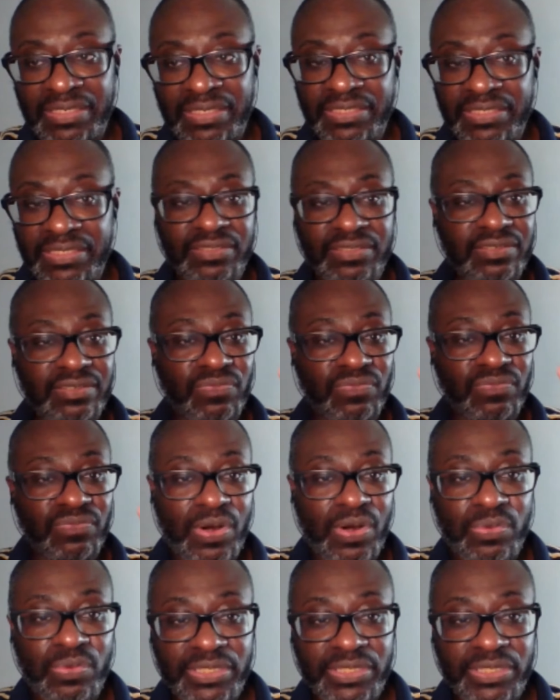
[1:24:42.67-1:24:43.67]

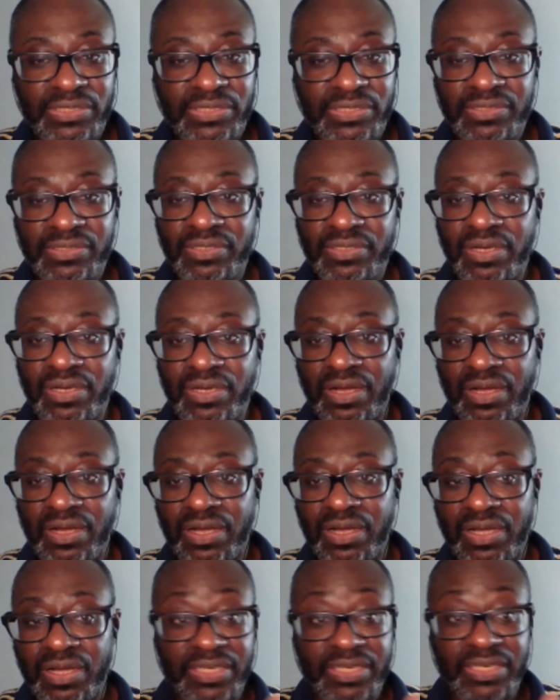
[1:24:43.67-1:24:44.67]
Ali, Ronan,
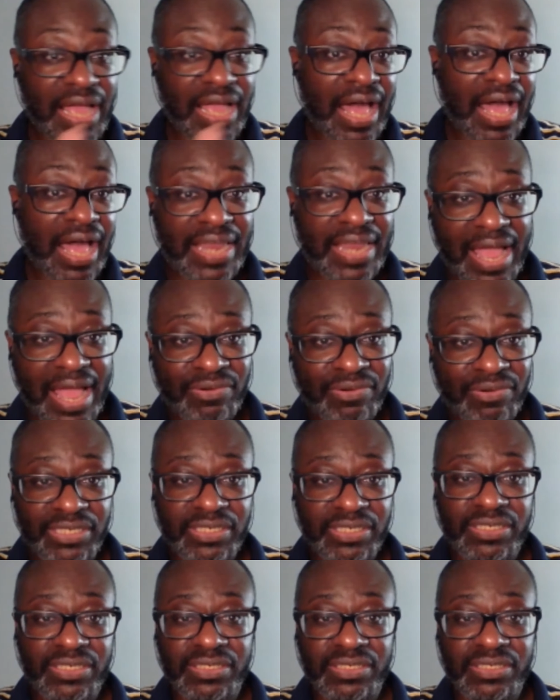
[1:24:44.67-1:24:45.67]
the guy
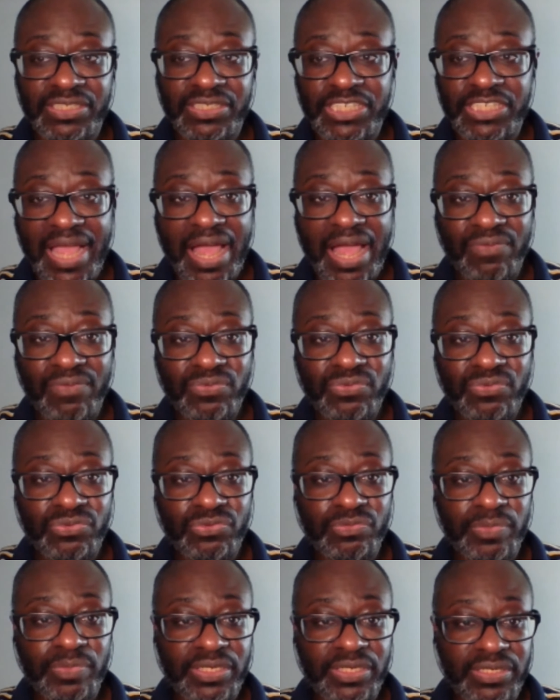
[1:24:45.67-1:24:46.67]
Larry in the
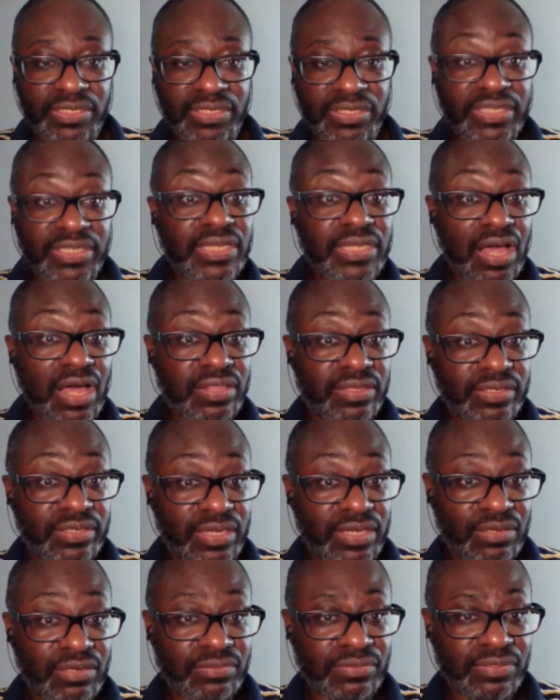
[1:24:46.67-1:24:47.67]
chat room, and
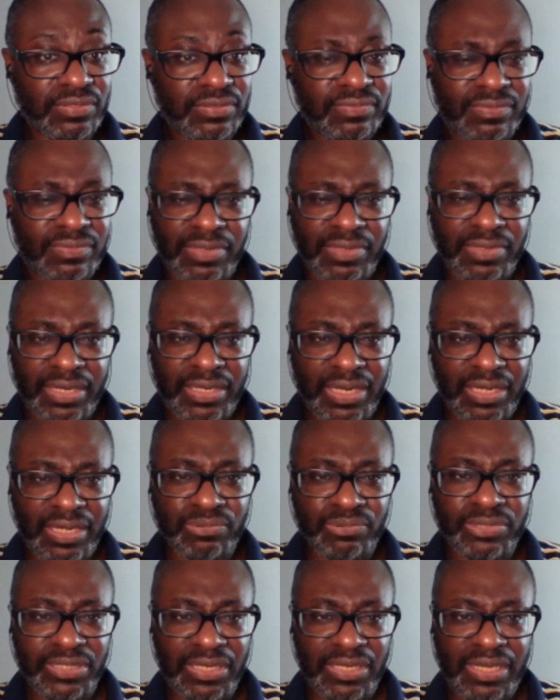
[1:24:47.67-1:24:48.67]
the other
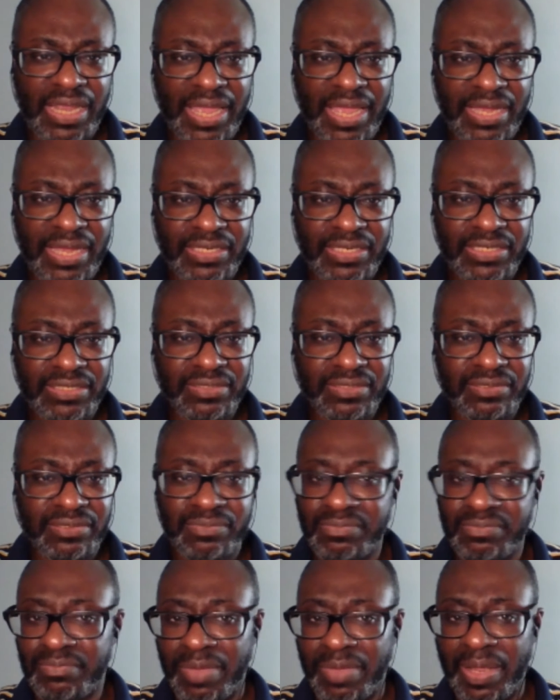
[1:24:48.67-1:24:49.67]
young, I think it was
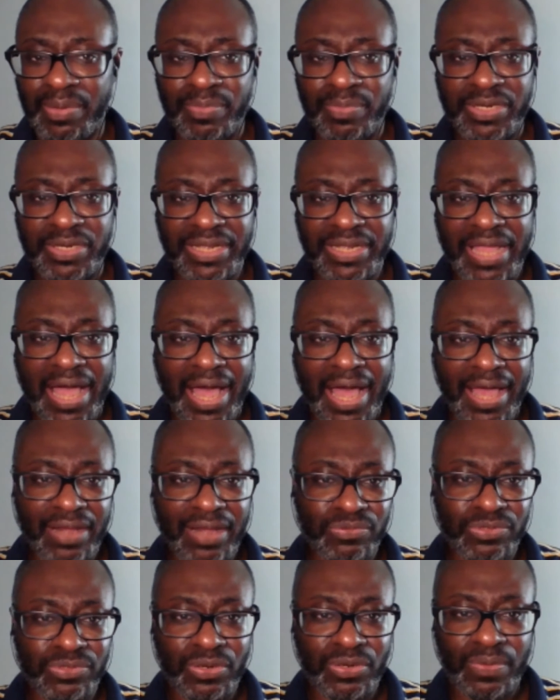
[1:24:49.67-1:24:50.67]
a lady,
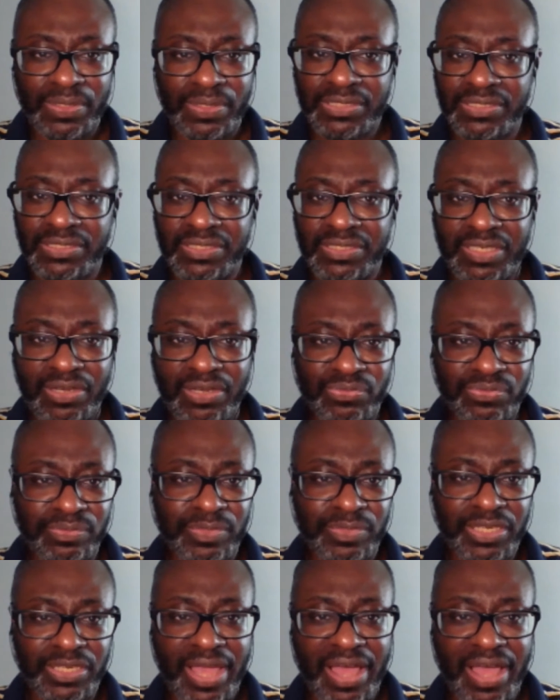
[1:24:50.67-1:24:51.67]
might have been a guy, I
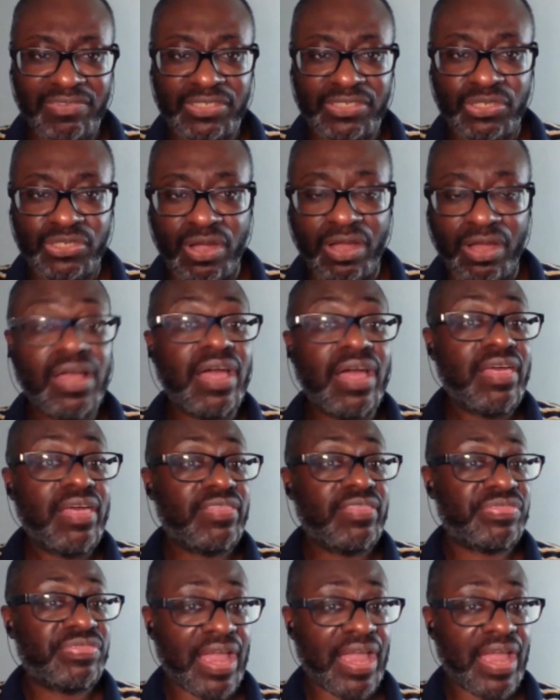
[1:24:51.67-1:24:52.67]
don't know, couldn't tell from
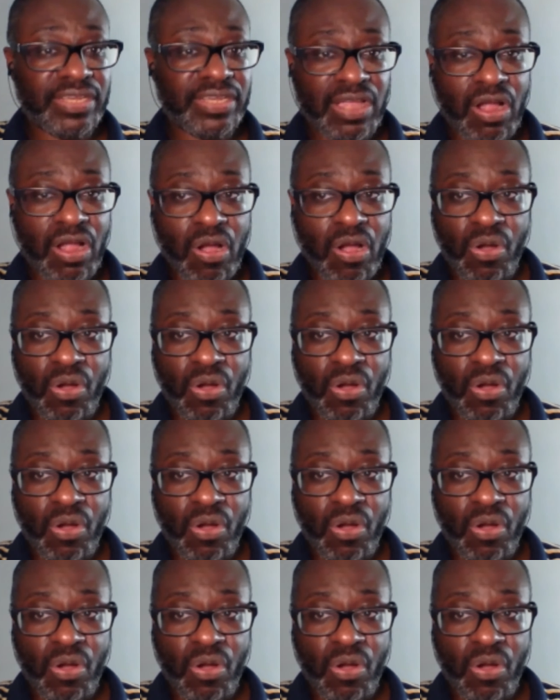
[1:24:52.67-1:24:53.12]
your avatar.